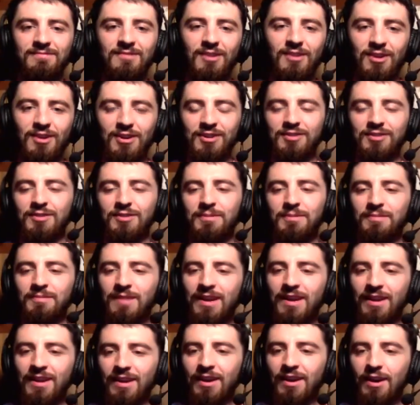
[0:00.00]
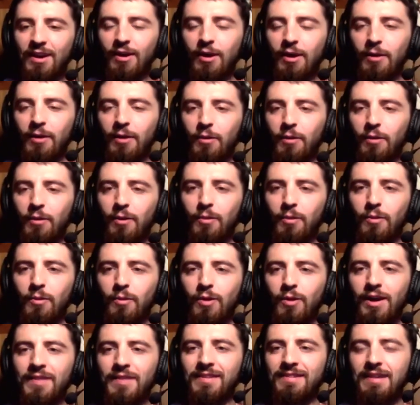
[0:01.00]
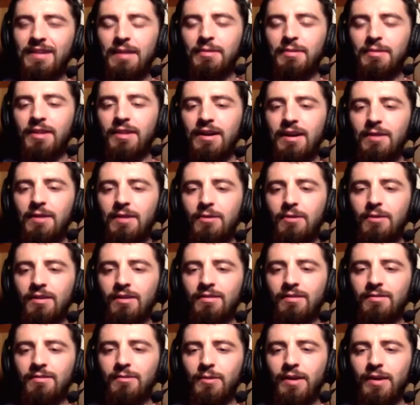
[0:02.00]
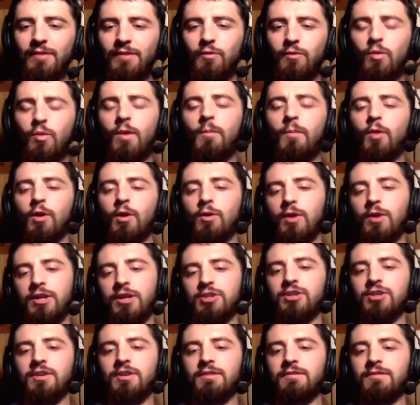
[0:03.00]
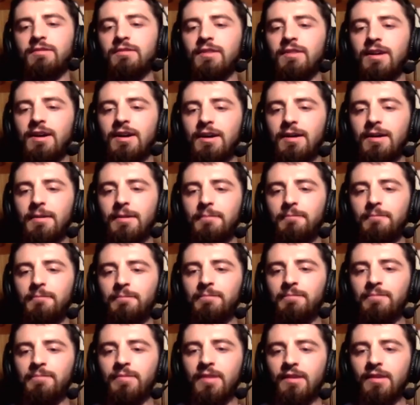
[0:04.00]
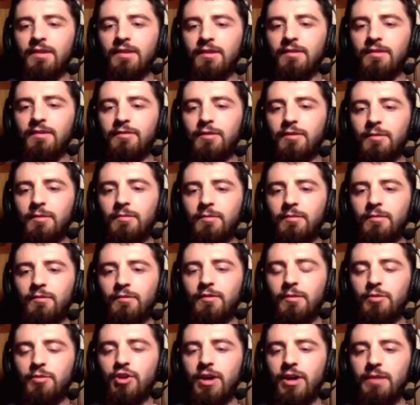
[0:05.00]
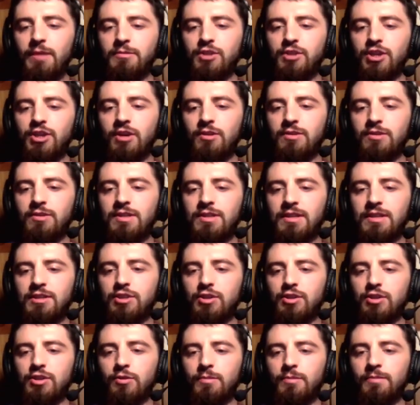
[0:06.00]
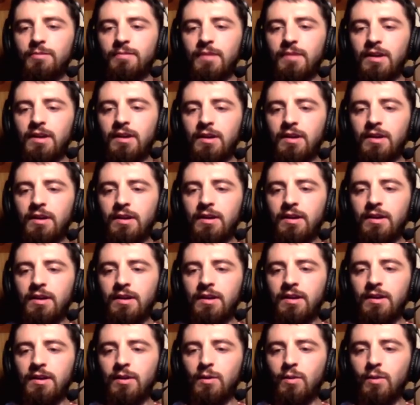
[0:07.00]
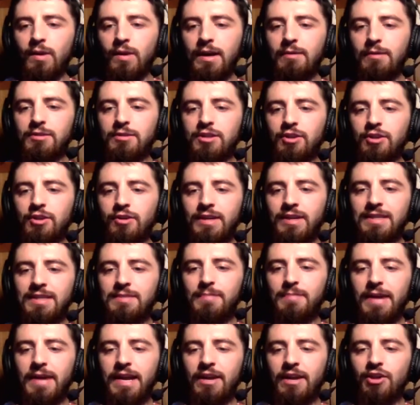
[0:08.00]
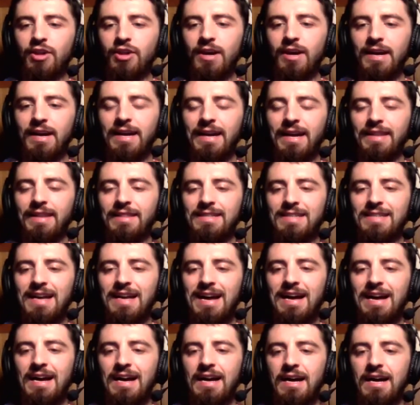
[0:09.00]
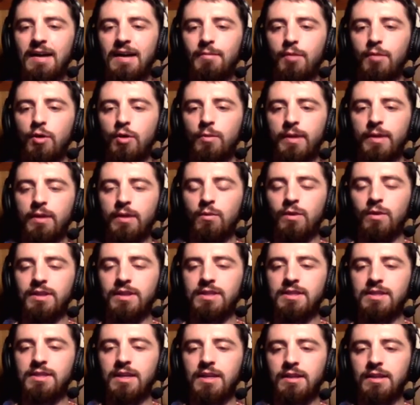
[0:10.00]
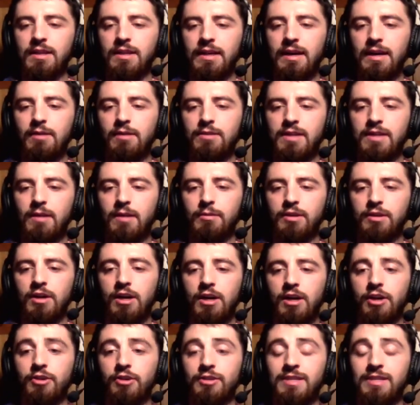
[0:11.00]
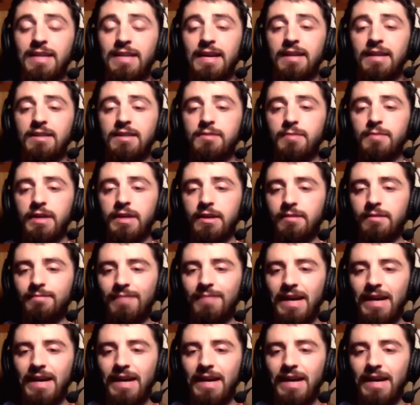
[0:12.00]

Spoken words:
Awesome. All right. Well, we're at the top of the hour. We have one more question from James Jones on Zoom. When I was learning Spanish, I had this aha moment when suddenly I was able to understand and speak.